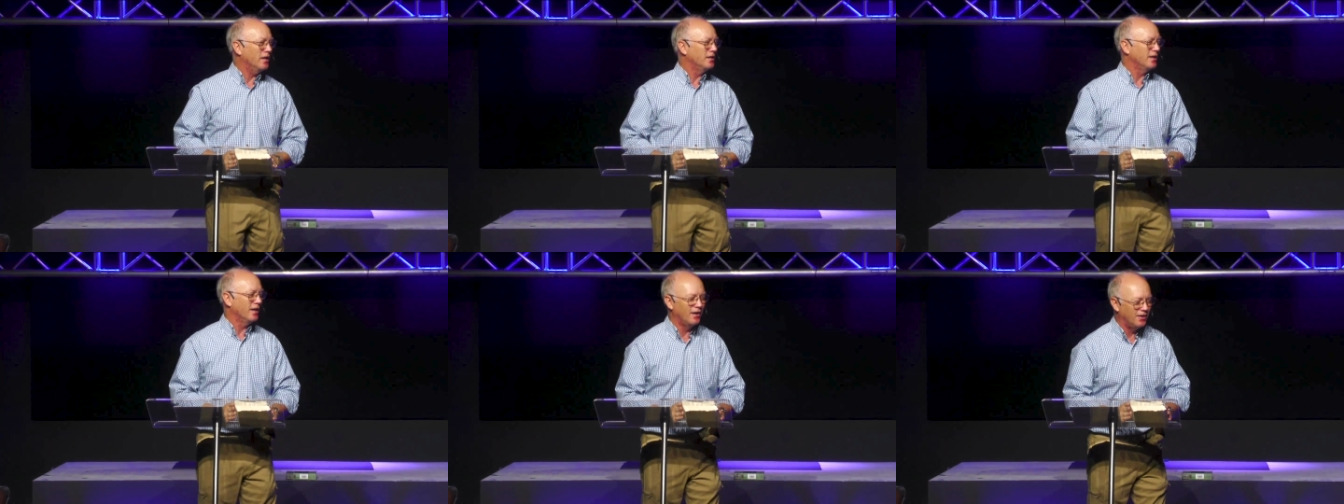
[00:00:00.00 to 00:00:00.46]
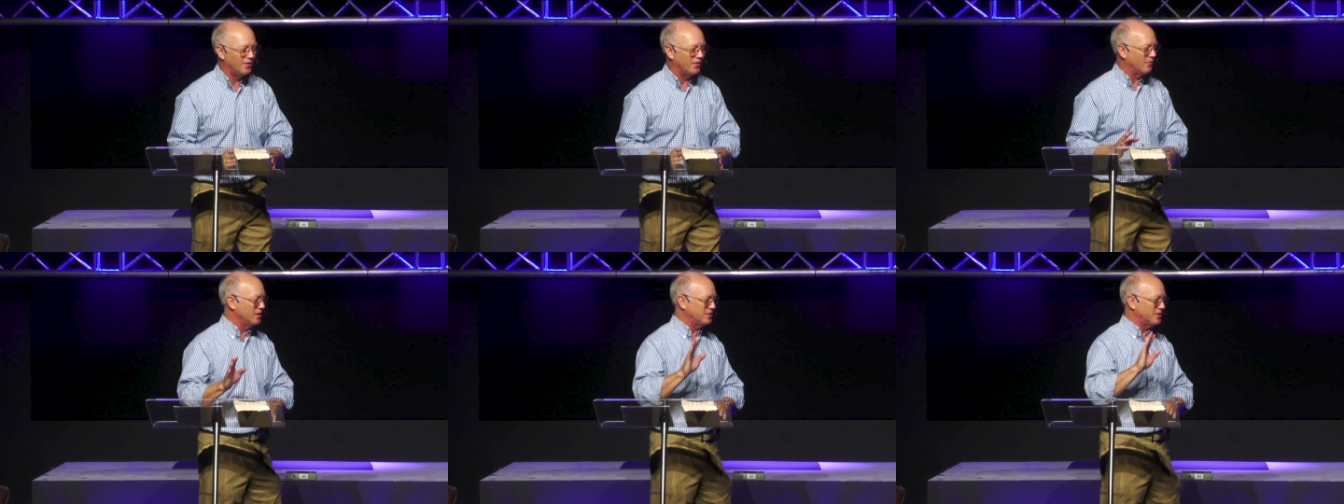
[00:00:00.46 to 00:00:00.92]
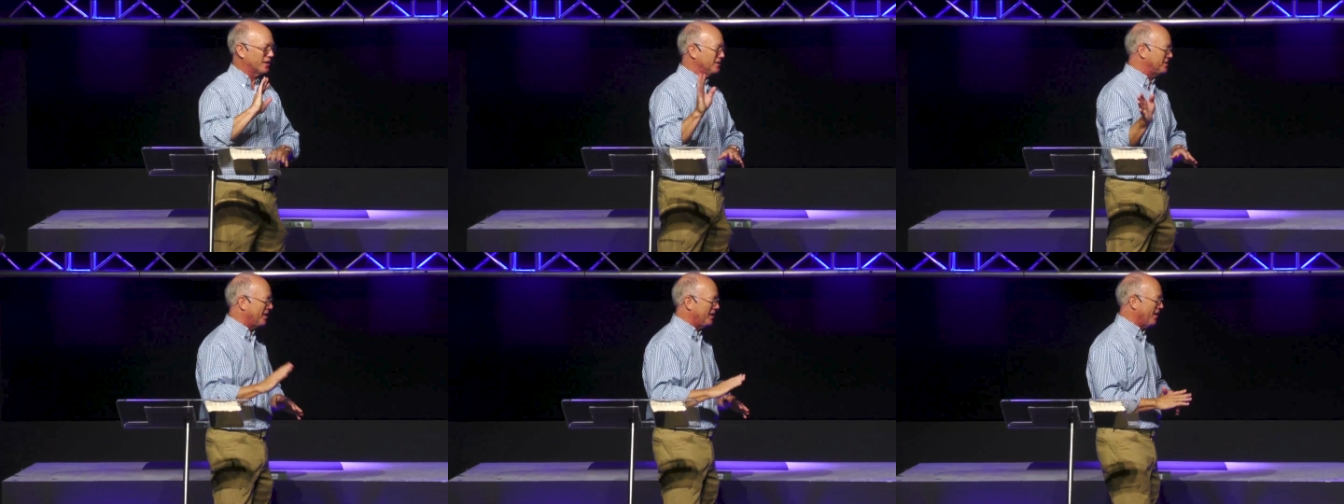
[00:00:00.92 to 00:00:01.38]
Oh, I wish I could
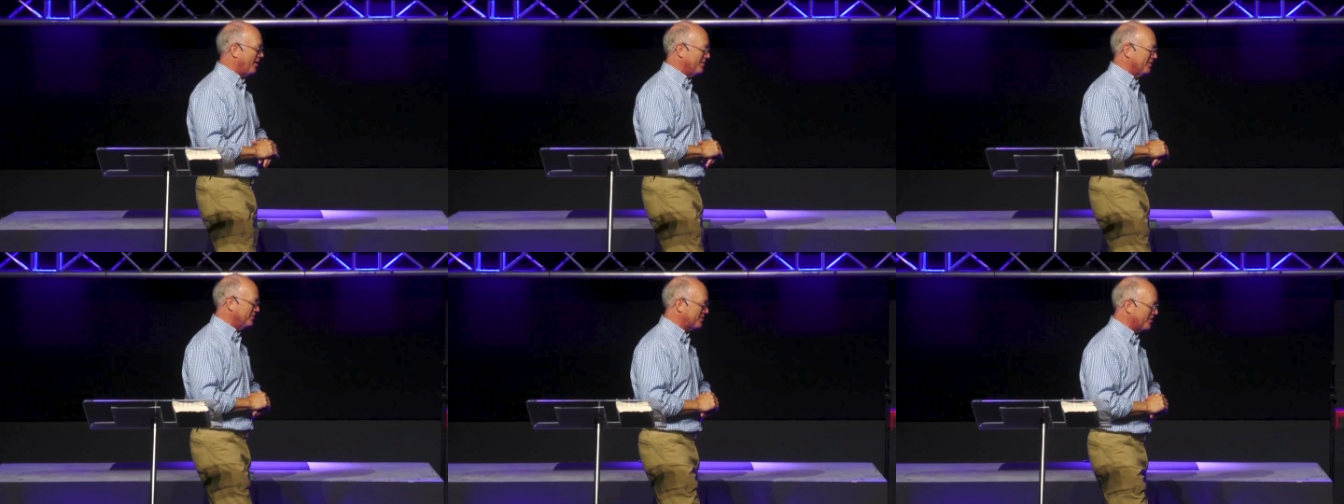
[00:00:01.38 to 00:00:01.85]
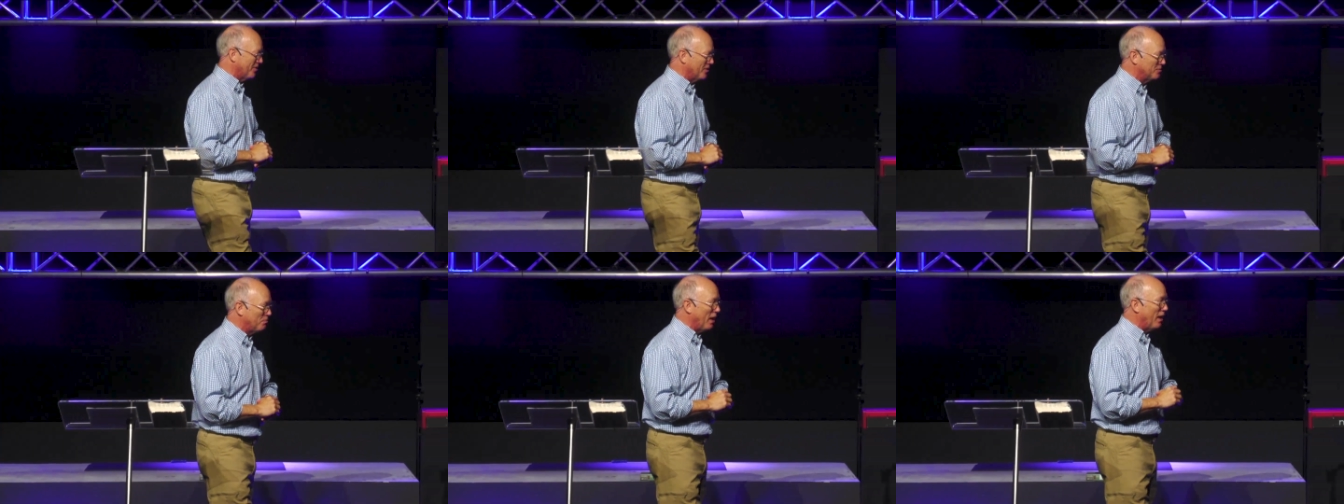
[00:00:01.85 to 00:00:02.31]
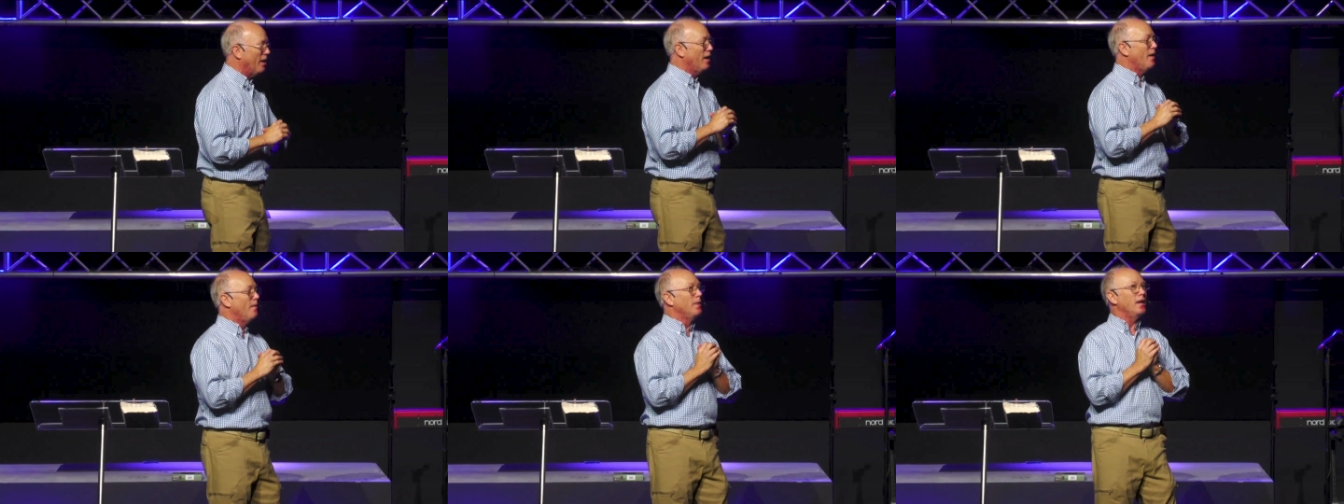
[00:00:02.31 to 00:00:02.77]
tell you all those stories. But
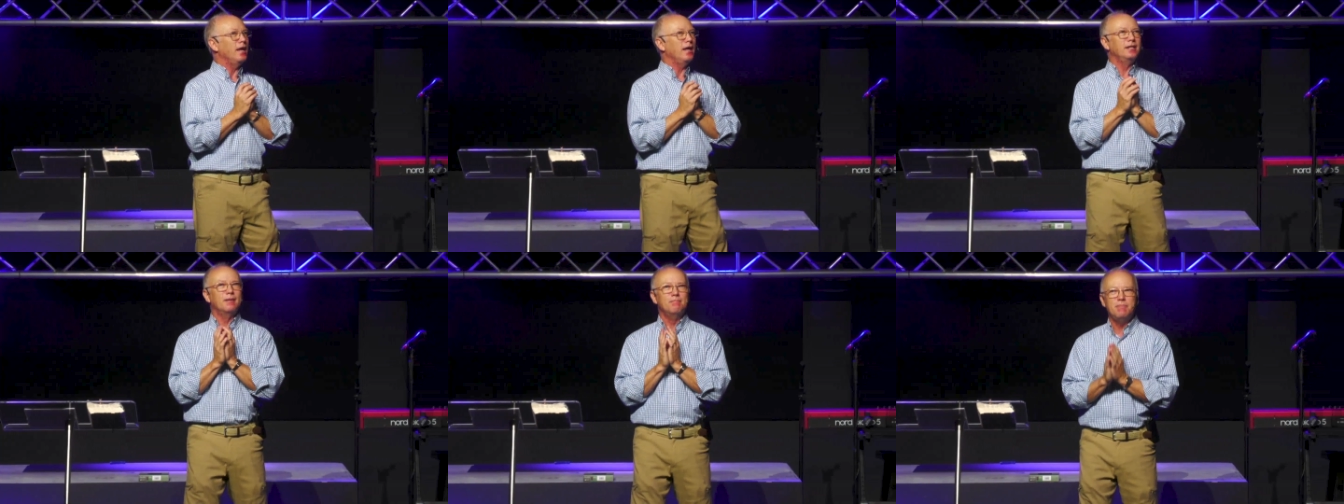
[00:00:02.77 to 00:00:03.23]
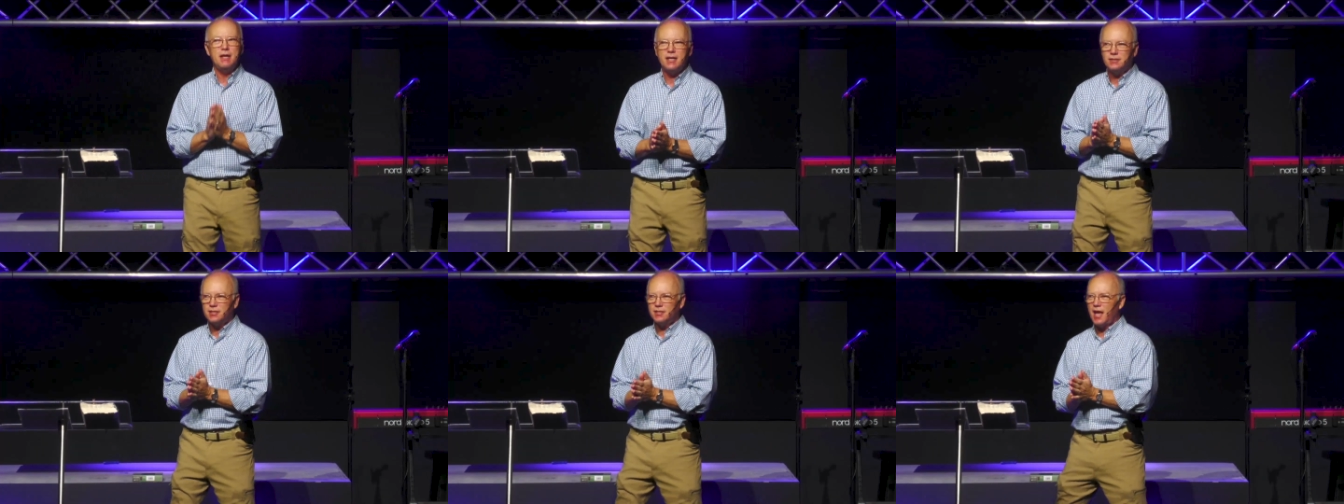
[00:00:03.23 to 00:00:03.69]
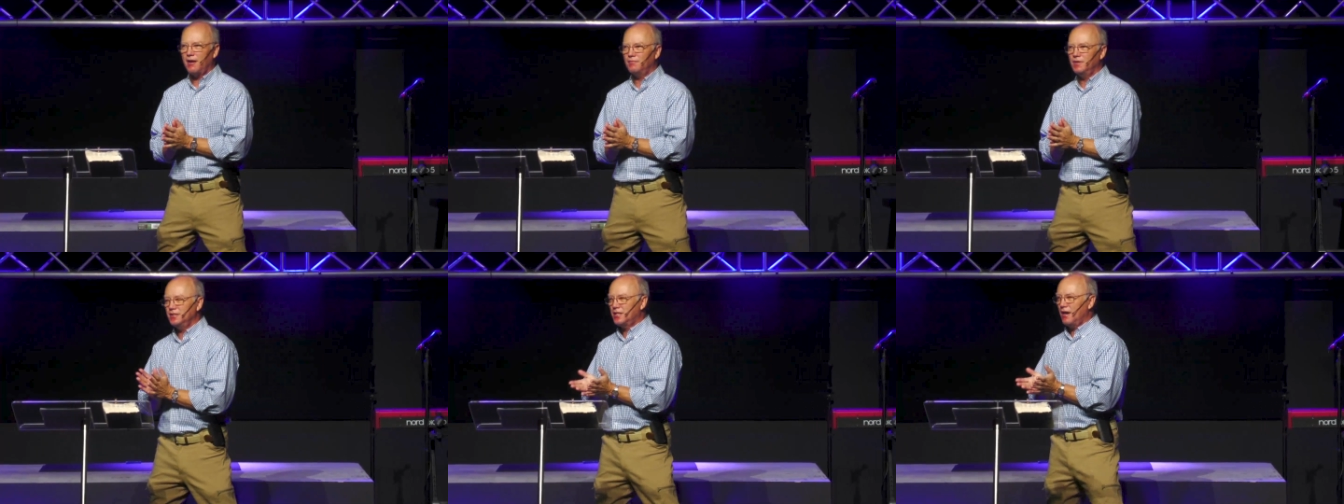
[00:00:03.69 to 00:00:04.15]
in the mid-70s,
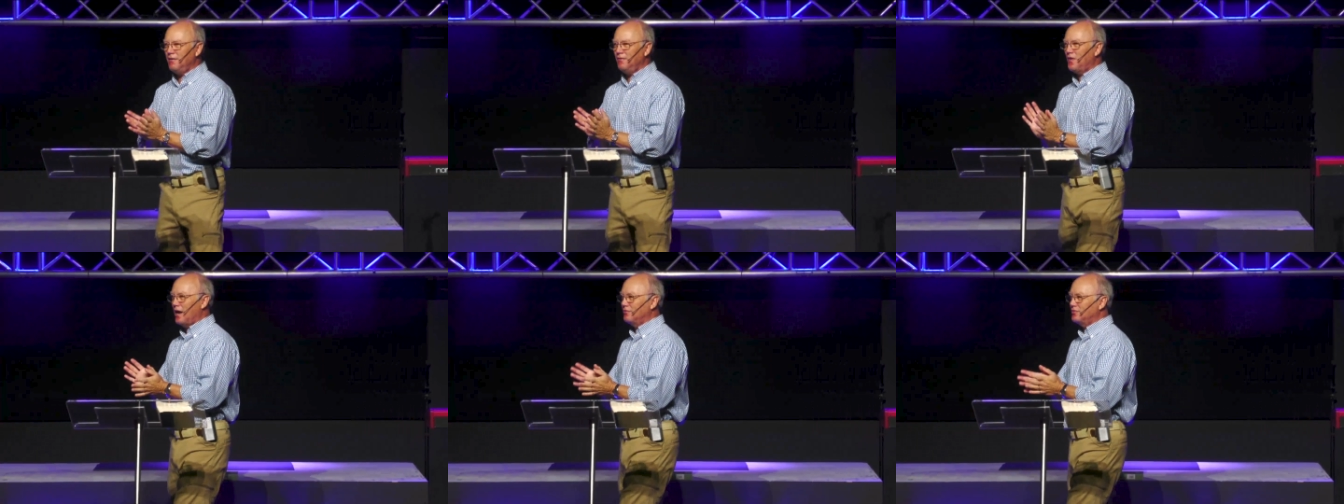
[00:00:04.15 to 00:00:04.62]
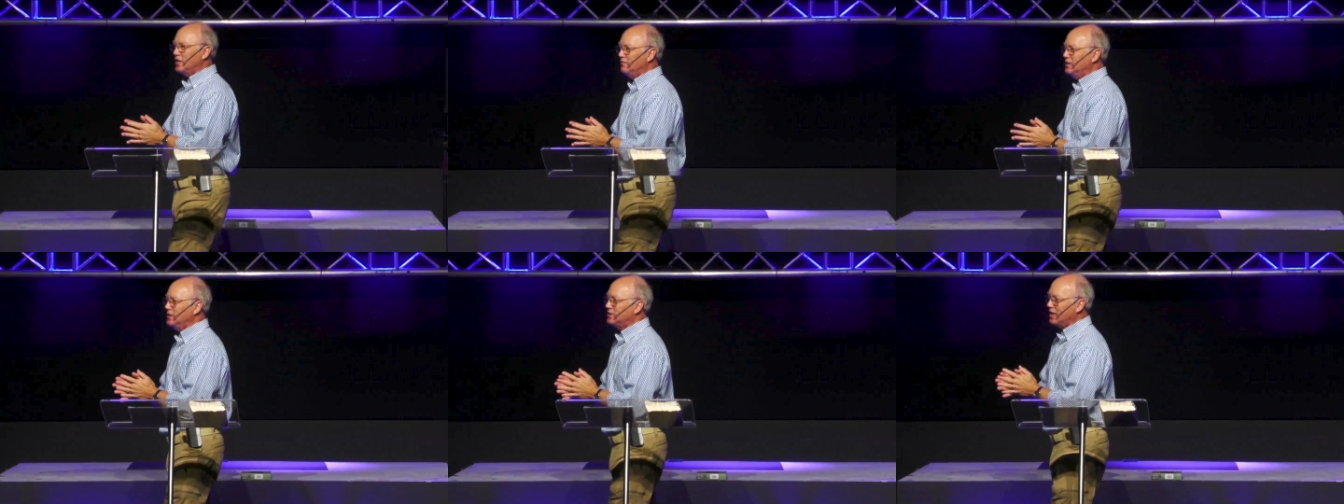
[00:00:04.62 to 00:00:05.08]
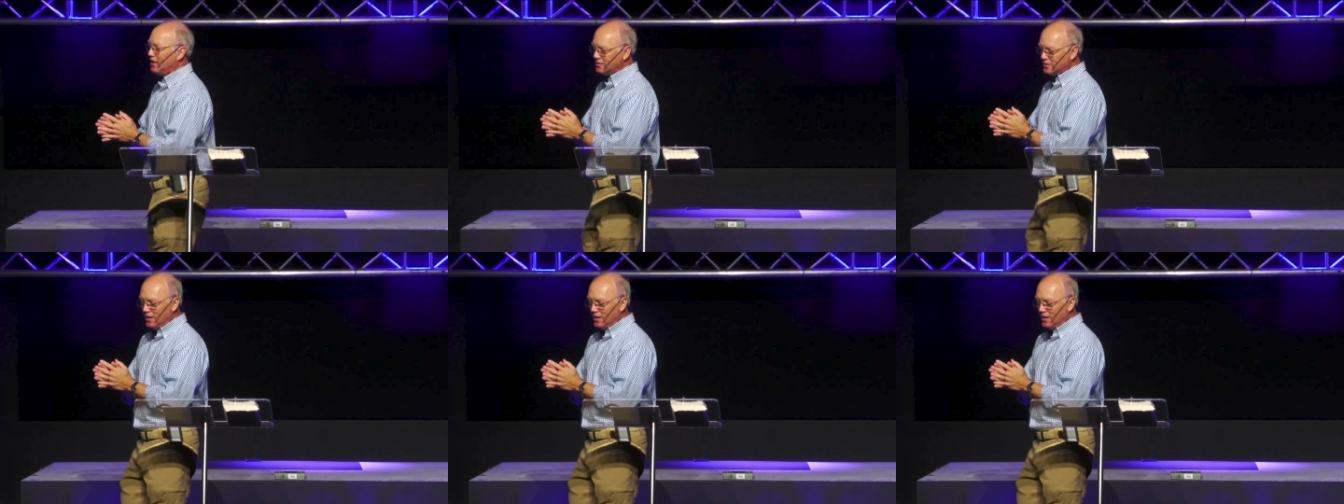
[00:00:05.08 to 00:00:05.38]
75, 76,